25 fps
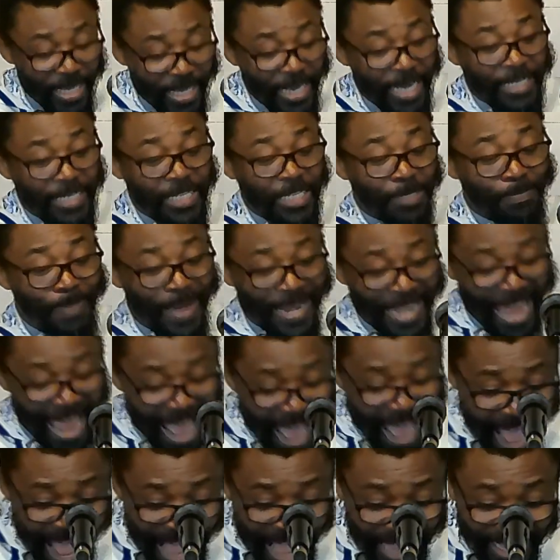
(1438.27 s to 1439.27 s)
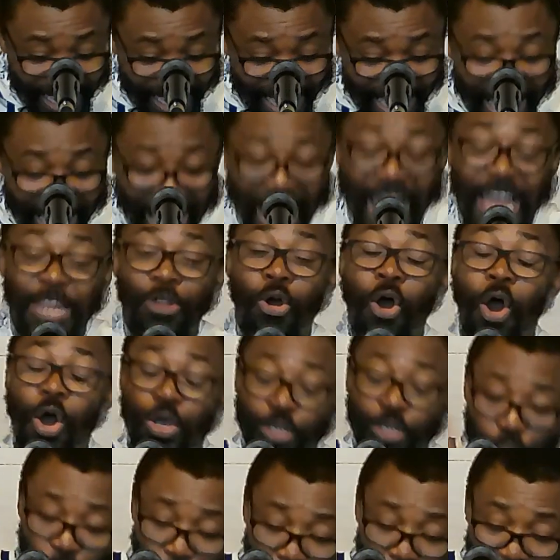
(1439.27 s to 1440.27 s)
it is Balak, and
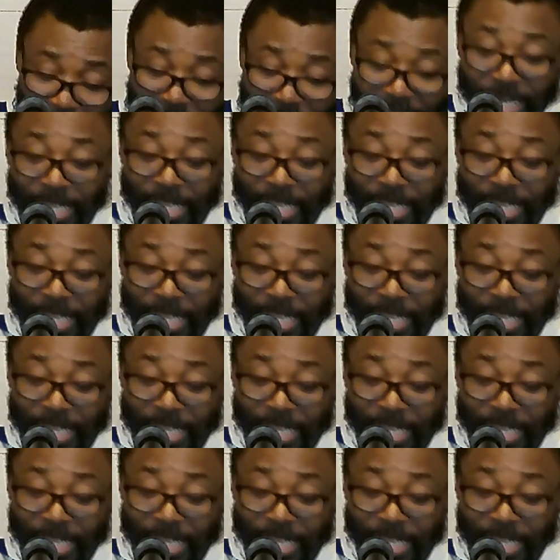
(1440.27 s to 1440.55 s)
also the